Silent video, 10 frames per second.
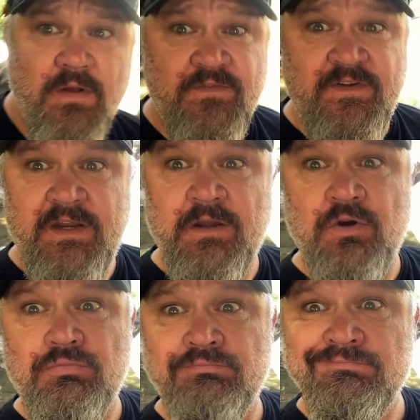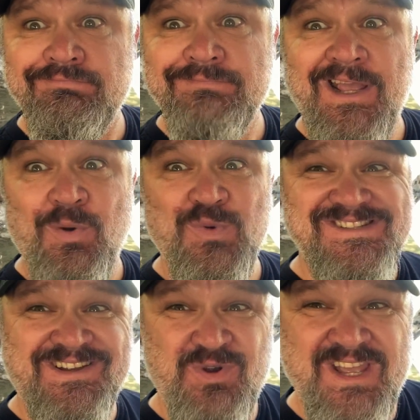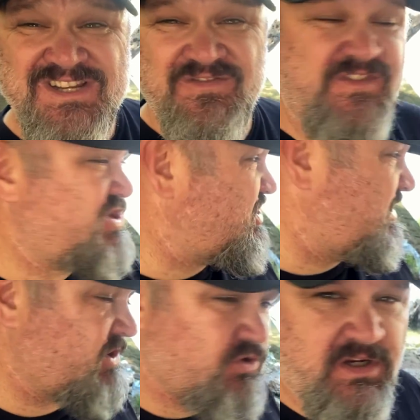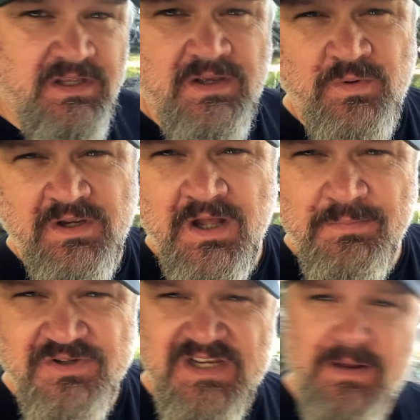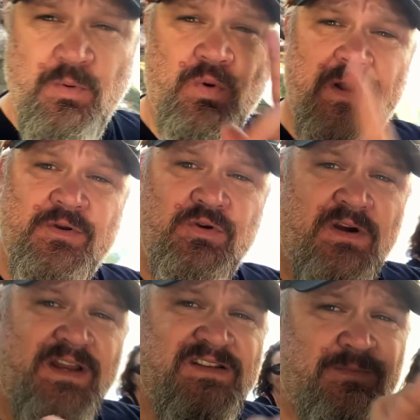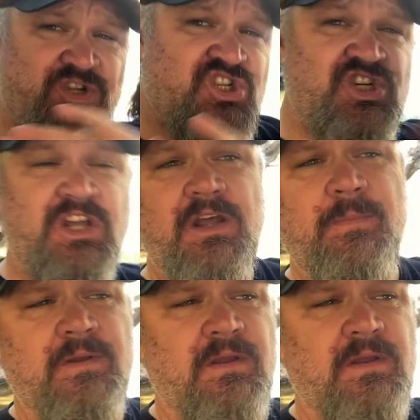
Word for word: of the video was to go catch a fish in the creek and we accomplished that. But what I'm gonna do right now is I'm gonna shut up